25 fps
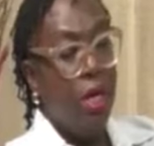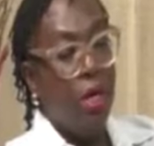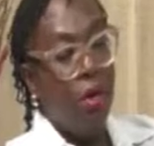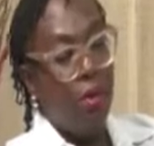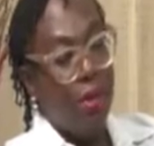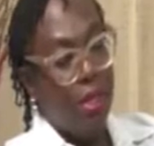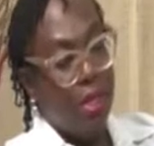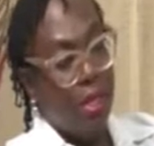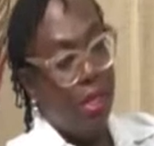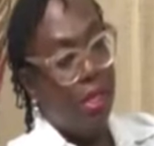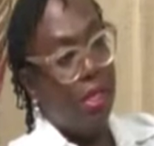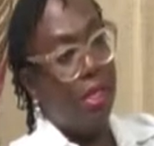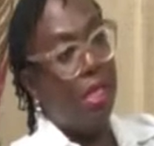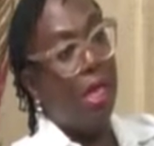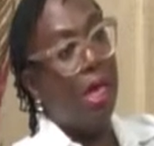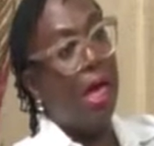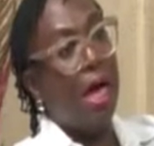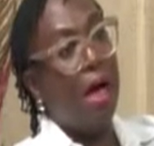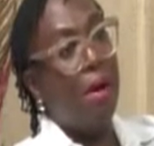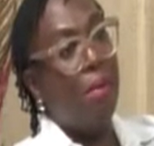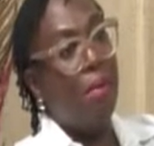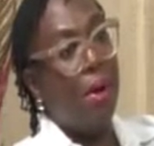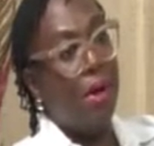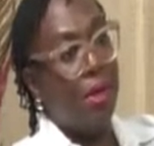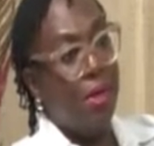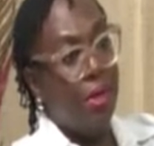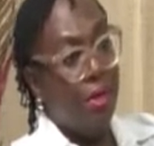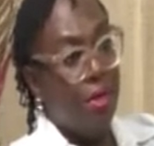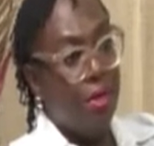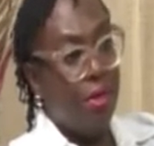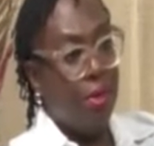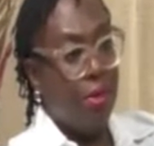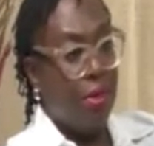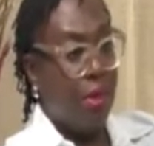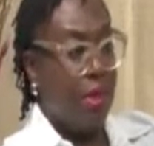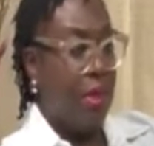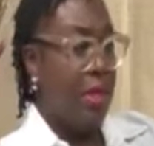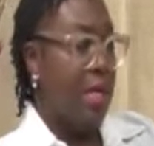which is take out my
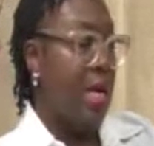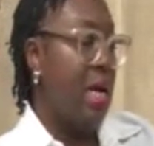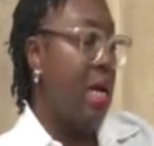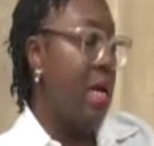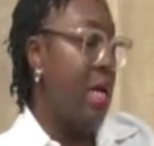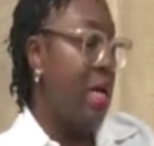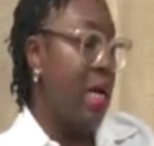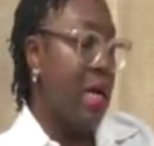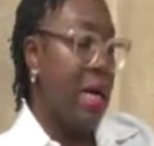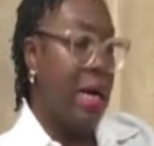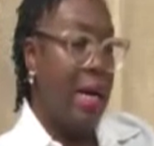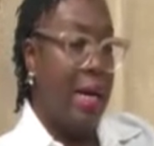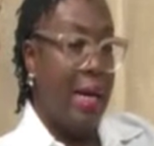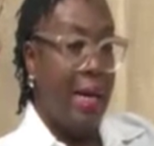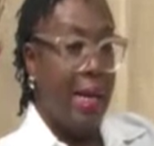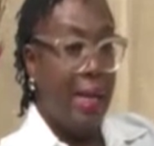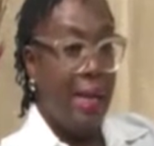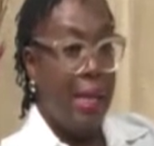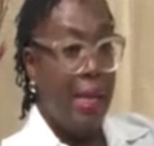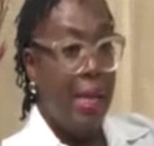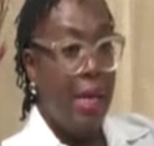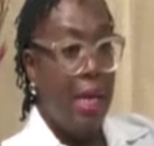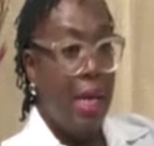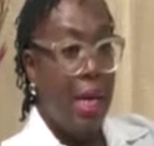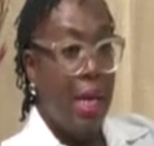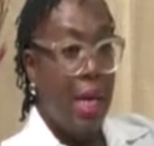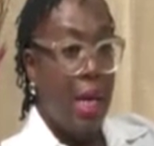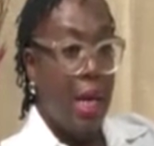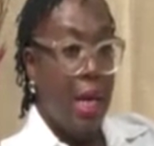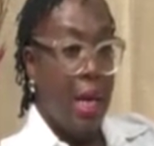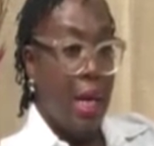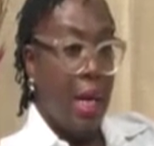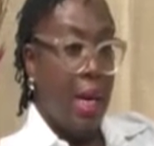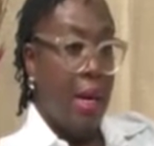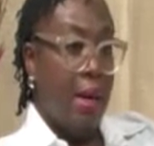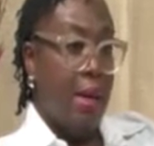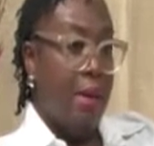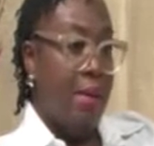uterus. And
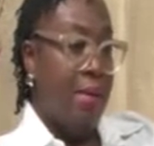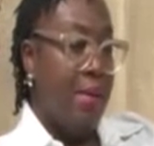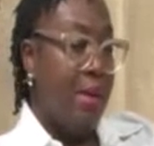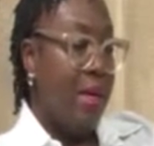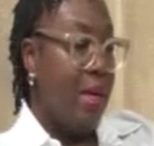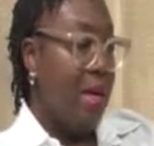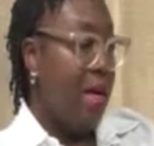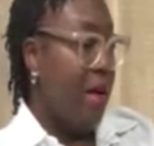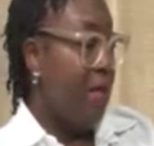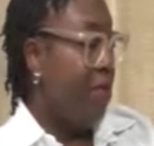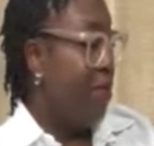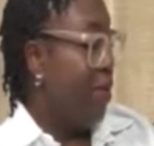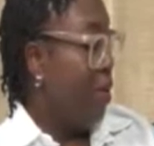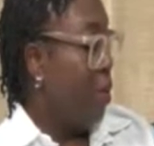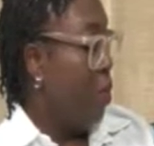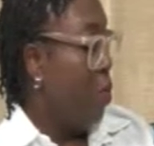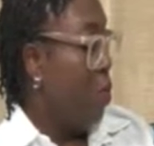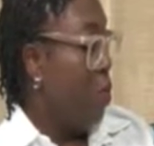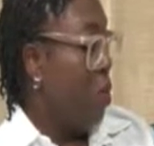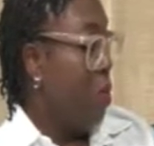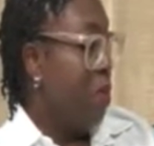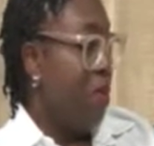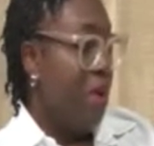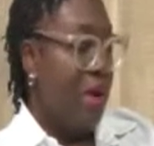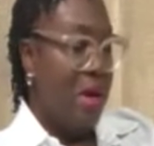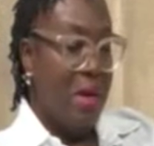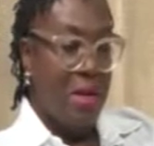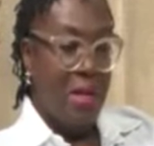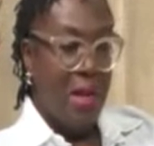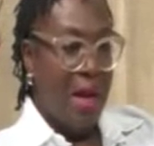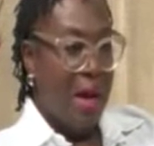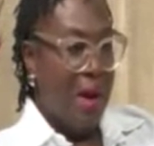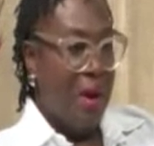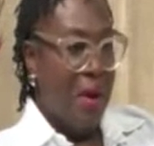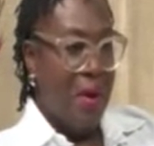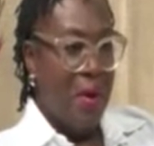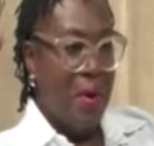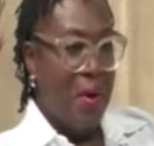being an African woman,
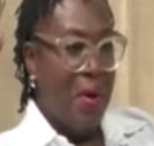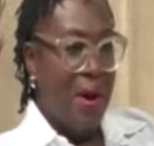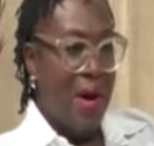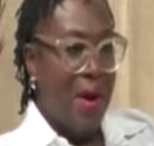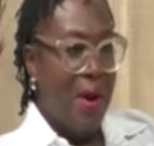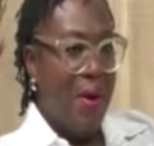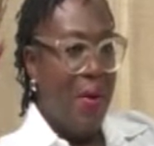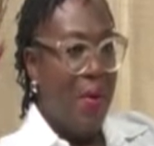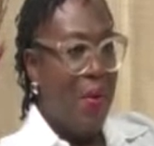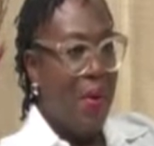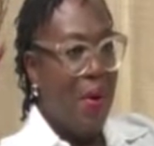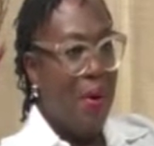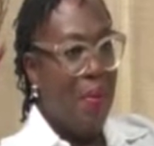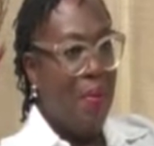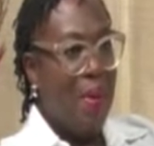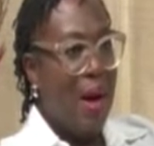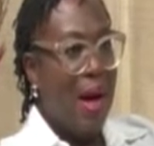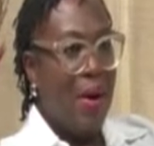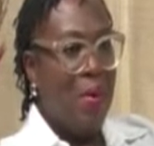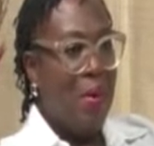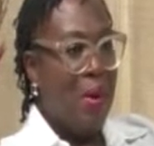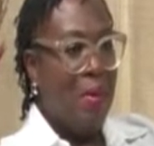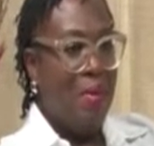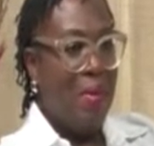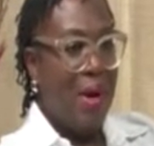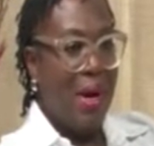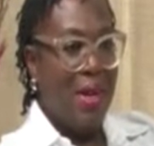I know I don't want to part with my